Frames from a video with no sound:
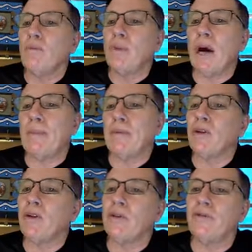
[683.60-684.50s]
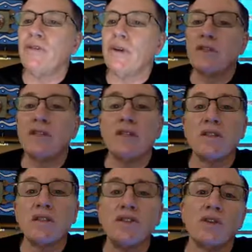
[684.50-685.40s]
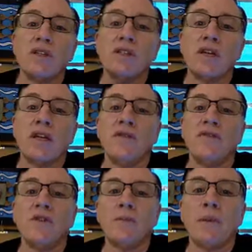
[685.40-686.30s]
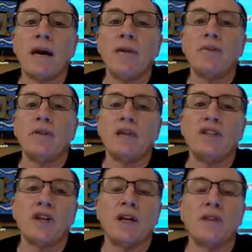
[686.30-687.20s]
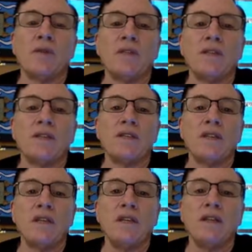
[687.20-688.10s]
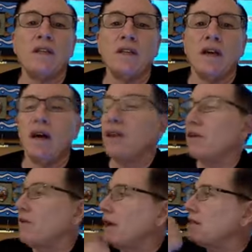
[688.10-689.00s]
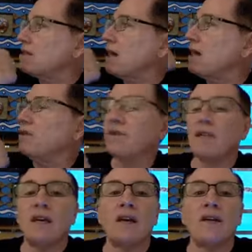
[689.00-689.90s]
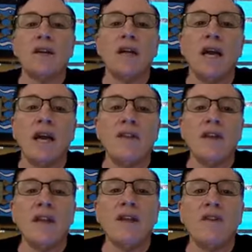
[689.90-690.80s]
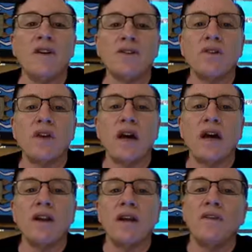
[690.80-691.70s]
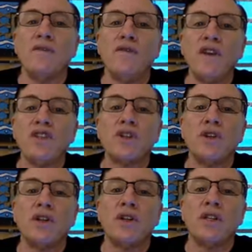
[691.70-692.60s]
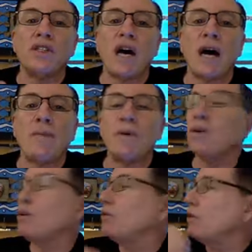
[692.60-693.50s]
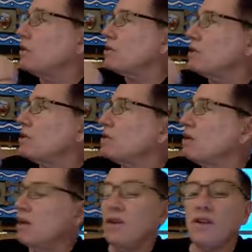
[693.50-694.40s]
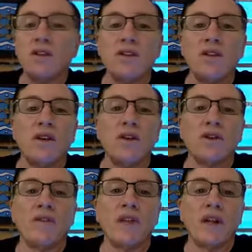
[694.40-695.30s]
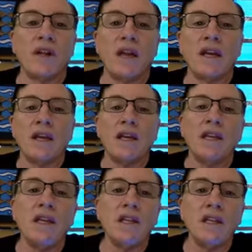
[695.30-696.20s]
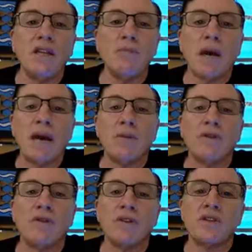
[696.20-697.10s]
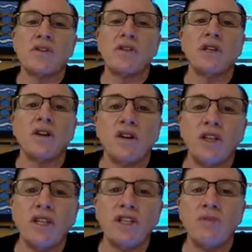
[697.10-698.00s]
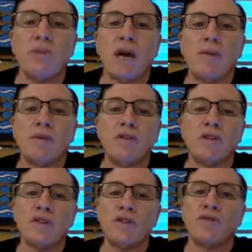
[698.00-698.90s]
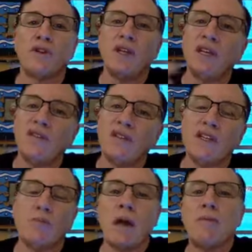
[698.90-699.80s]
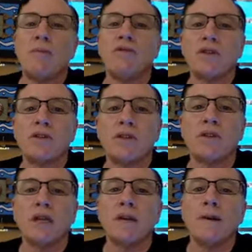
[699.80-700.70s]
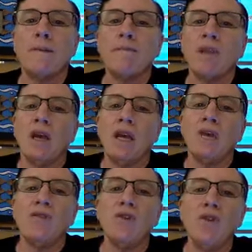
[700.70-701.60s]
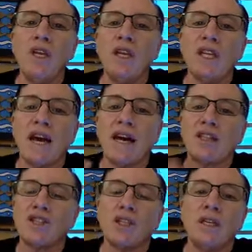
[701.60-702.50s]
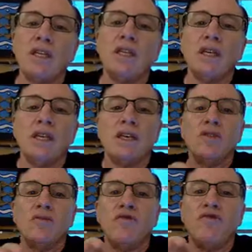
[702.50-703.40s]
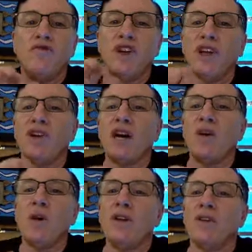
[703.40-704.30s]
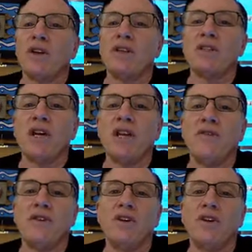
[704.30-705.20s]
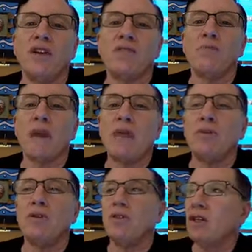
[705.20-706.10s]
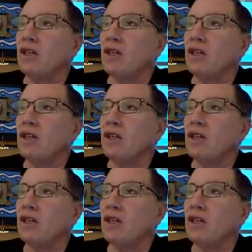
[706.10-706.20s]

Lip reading: popular verses that you could study for the Bible, like John 3:16 on the right side over there. And then they've also got featured topical verses. You can see those over there, like healing Bible verses, encouraging Bible verses, forgiveness Bible verses. And if you need to actually figure out what you're going to study for your next Bible